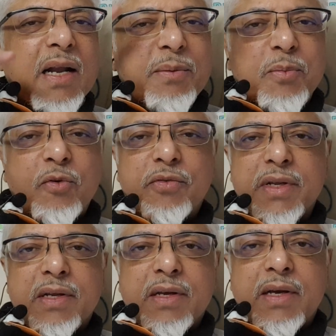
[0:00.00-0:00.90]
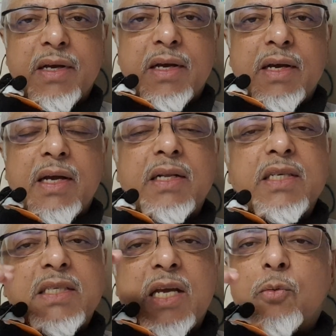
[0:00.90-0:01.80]
improve it.
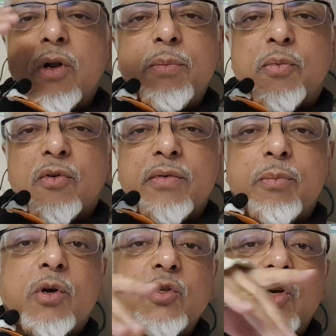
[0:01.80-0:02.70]
It won't improve it because